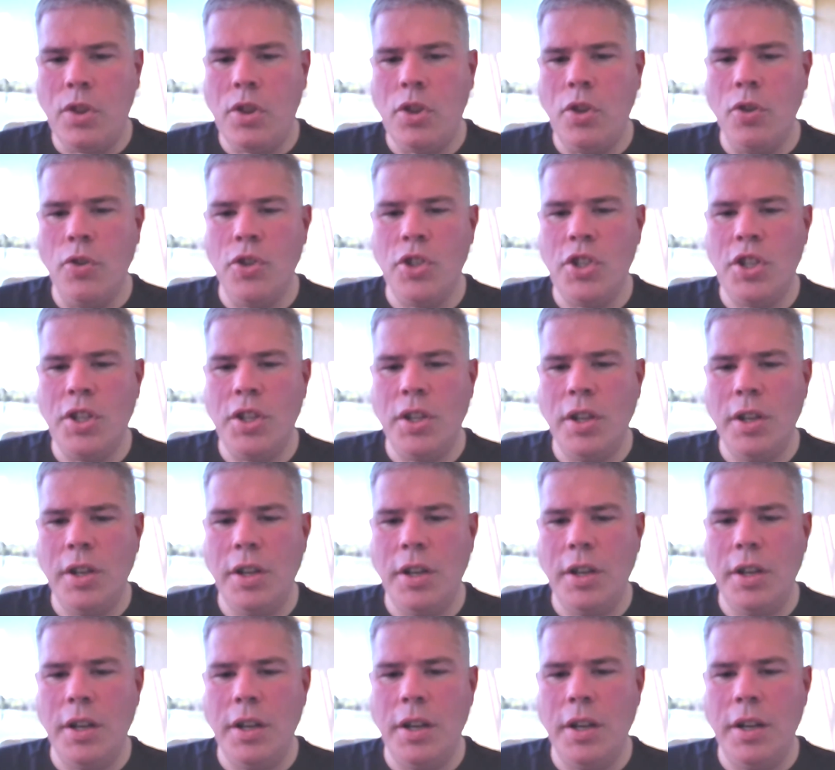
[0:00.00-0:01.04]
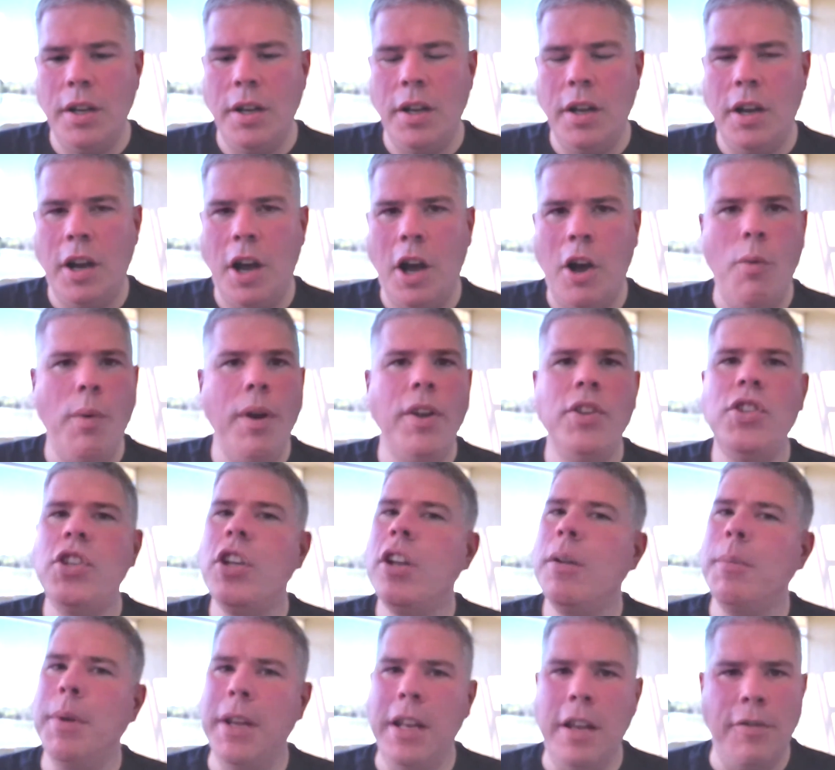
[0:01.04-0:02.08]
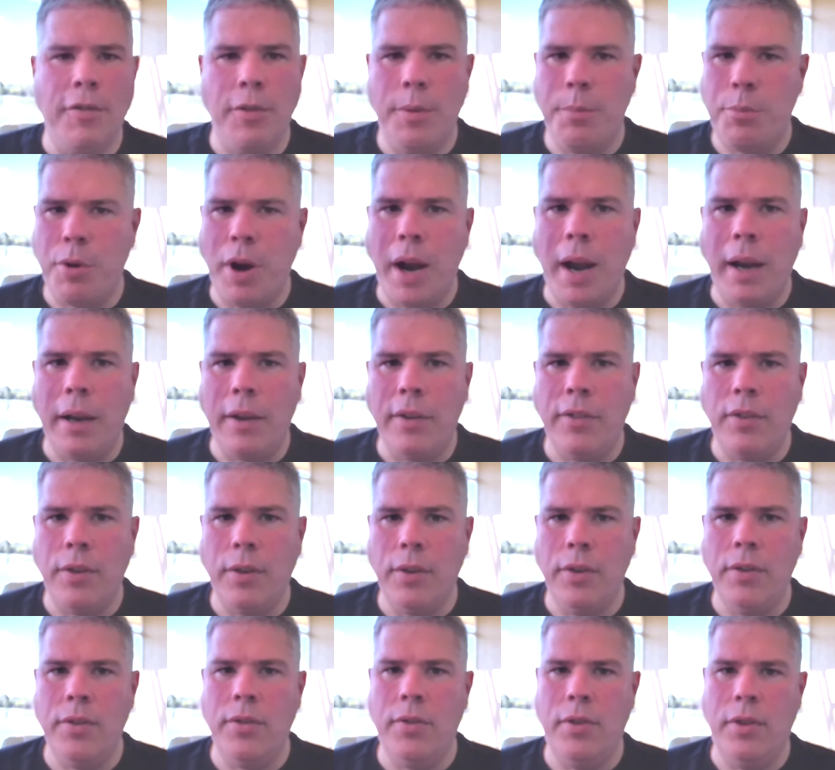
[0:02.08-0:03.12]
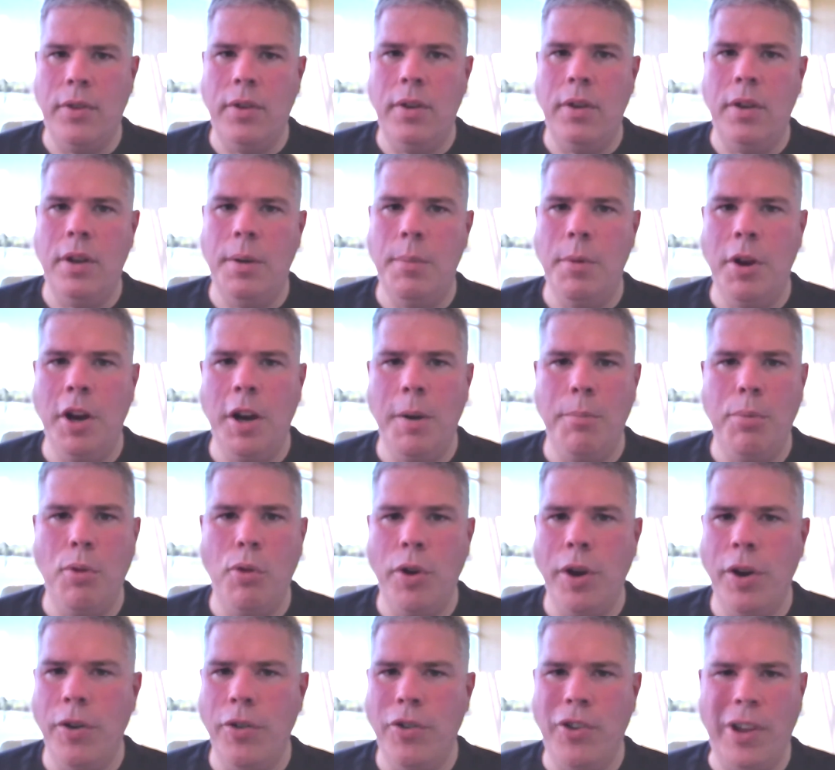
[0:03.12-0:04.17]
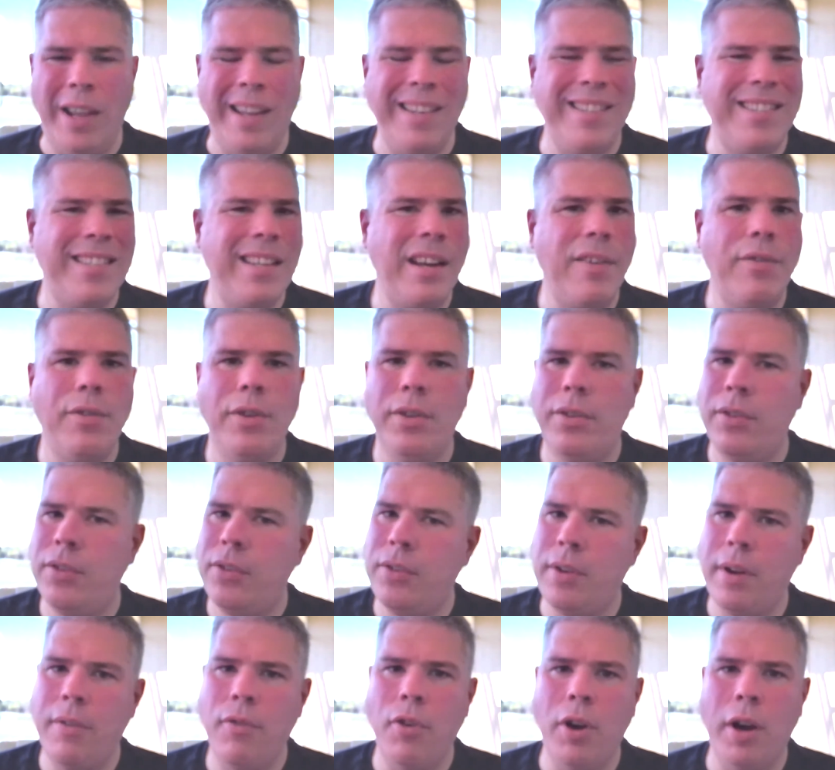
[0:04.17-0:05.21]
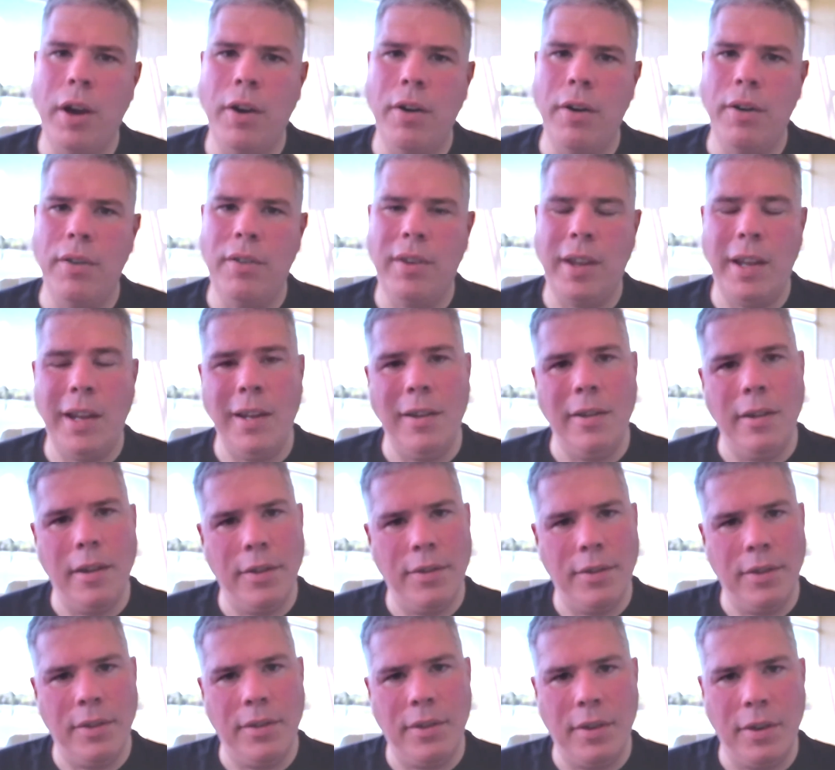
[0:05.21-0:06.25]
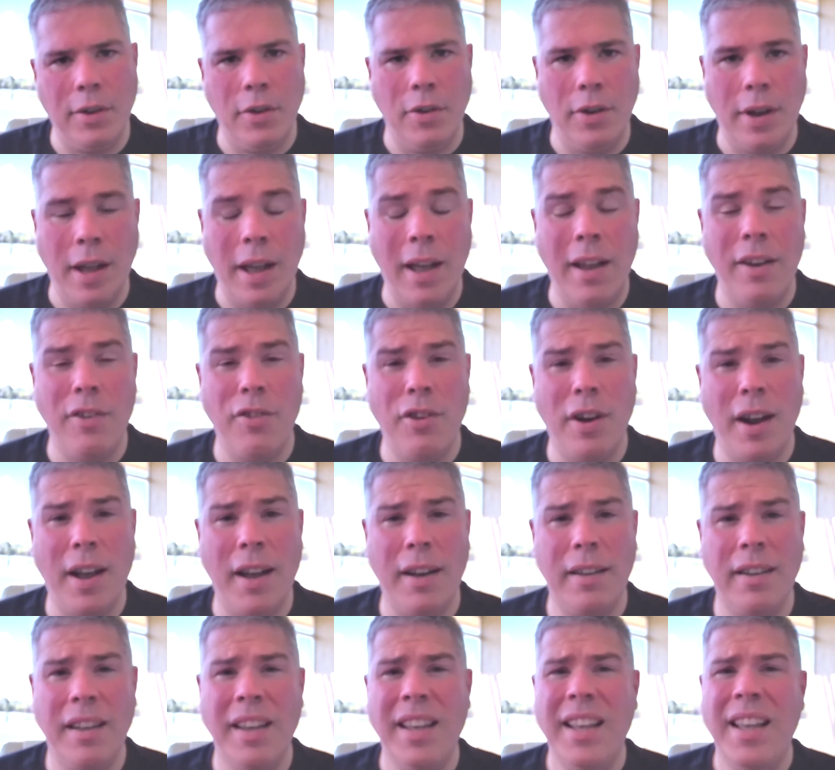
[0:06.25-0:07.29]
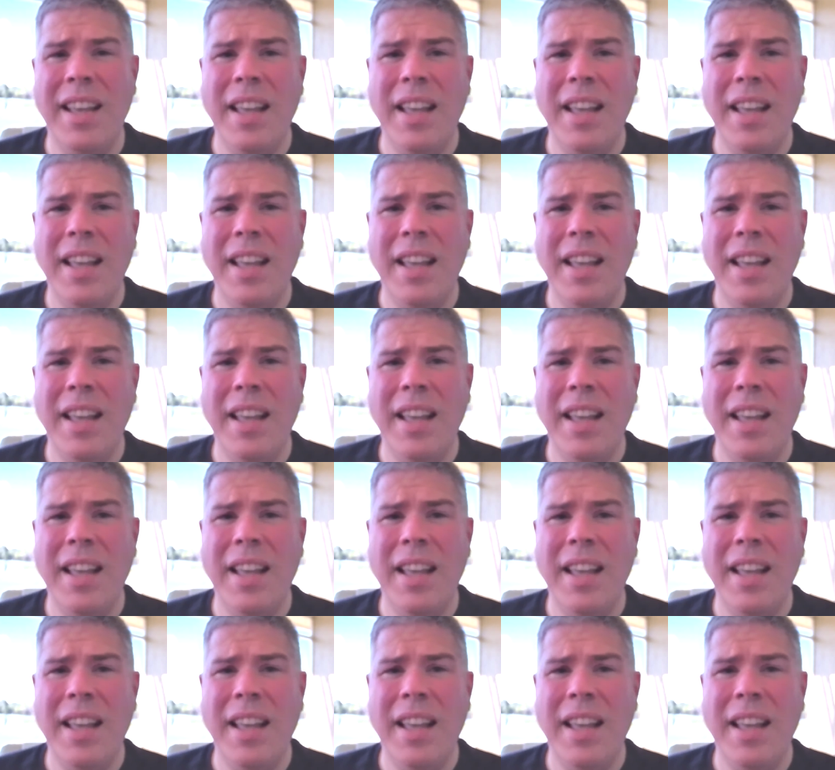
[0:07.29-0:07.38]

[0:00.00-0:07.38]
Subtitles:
There's always going to be different practices among employers, and severance is never guaranteed unless it's in your contract.